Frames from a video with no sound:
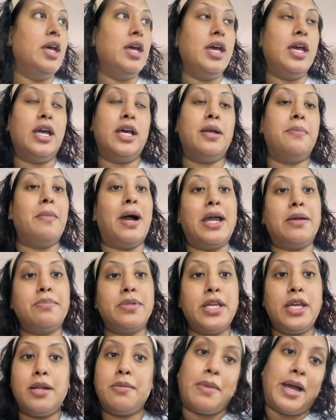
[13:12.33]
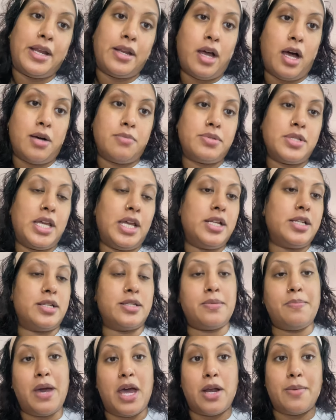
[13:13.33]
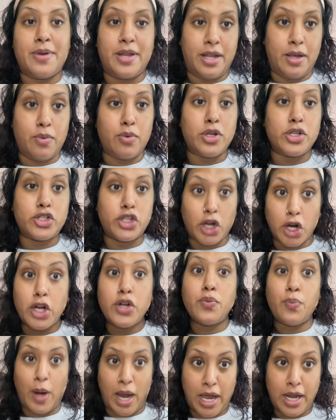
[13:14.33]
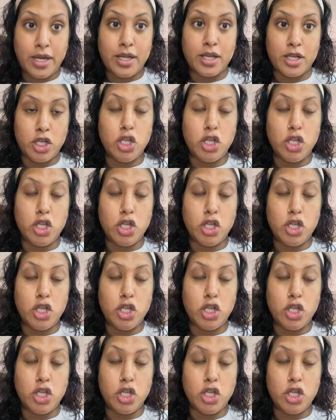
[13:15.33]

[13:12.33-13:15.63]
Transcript: It might bleed, might not bleed, doesn't matter, but it will turn red.